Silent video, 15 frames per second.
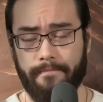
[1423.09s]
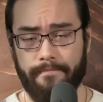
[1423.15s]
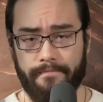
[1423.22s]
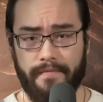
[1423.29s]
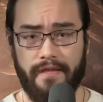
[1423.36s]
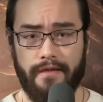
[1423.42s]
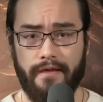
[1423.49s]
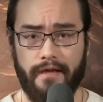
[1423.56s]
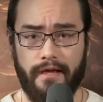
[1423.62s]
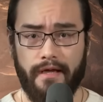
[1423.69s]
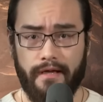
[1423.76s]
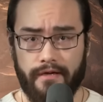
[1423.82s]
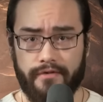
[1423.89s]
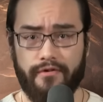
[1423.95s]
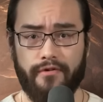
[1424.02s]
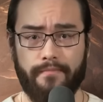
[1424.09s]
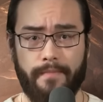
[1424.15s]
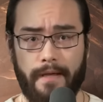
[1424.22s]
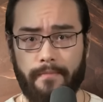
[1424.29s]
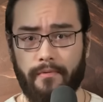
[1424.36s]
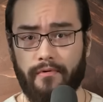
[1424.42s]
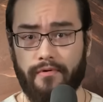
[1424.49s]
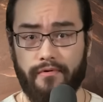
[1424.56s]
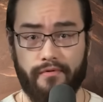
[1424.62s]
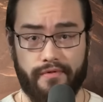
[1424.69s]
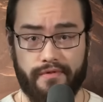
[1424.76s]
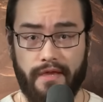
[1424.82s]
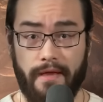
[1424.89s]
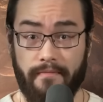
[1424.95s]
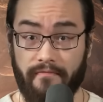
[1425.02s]
the good people who
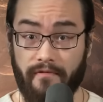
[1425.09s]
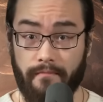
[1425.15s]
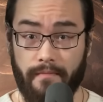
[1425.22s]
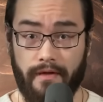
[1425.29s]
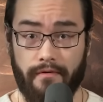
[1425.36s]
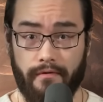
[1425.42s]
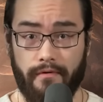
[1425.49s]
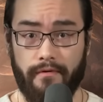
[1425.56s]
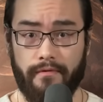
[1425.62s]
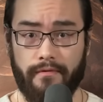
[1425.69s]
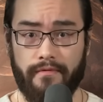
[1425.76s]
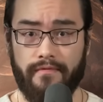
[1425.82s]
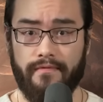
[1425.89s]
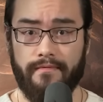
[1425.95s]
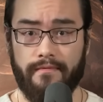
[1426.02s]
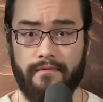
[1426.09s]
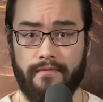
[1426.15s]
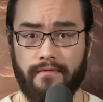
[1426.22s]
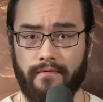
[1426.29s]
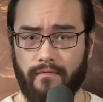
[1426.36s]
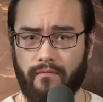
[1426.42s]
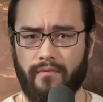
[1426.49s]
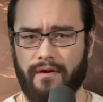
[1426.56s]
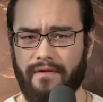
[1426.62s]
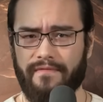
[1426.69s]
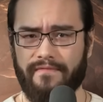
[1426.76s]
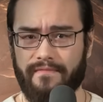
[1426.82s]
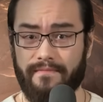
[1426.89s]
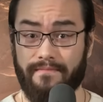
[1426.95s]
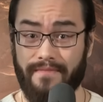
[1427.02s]
escaped from Inner Earth, what
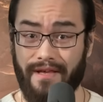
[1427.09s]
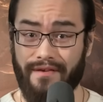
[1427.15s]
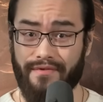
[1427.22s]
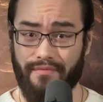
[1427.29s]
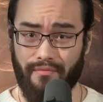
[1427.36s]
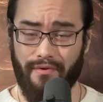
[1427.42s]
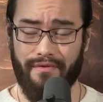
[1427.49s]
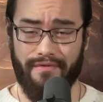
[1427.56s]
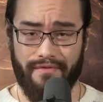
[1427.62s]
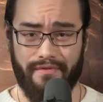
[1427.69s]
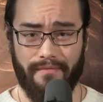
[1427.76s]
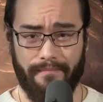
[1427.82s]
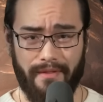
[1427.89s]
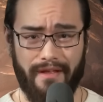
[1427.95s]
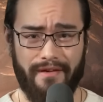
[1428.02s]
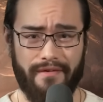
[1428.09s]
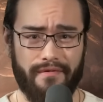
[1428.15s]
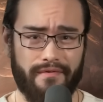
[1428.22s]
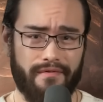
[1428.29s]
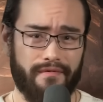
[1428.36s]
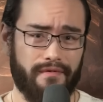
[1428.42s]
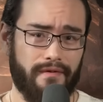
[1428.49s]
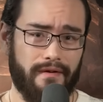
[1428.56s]
if this was the place?